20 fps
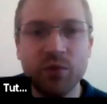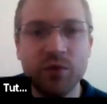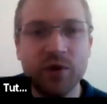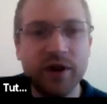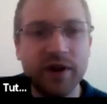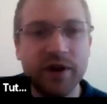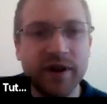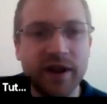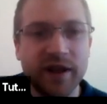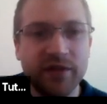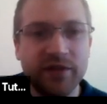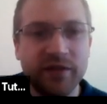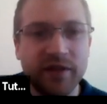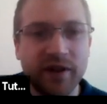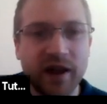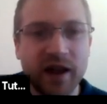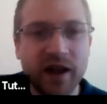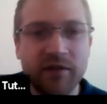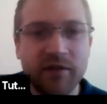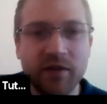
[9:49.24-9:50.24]
will condense
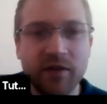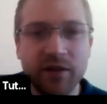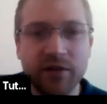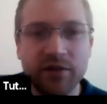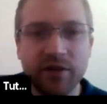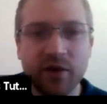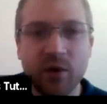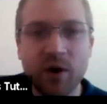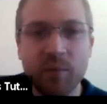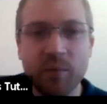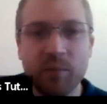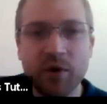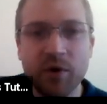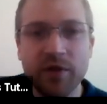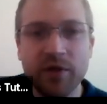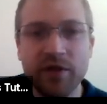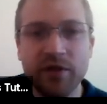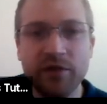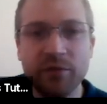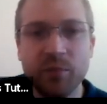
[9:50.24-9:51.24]
together. So I'll
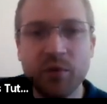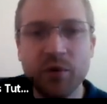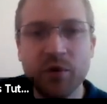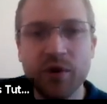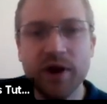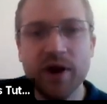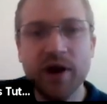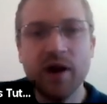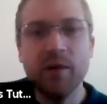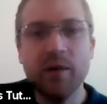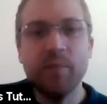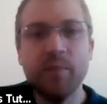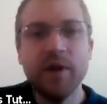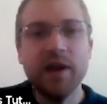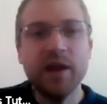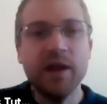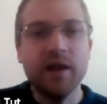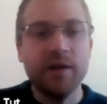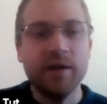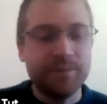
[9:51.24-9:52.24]
put this point up
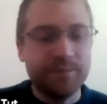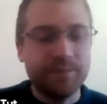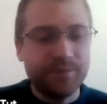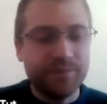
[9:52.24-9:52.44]
here.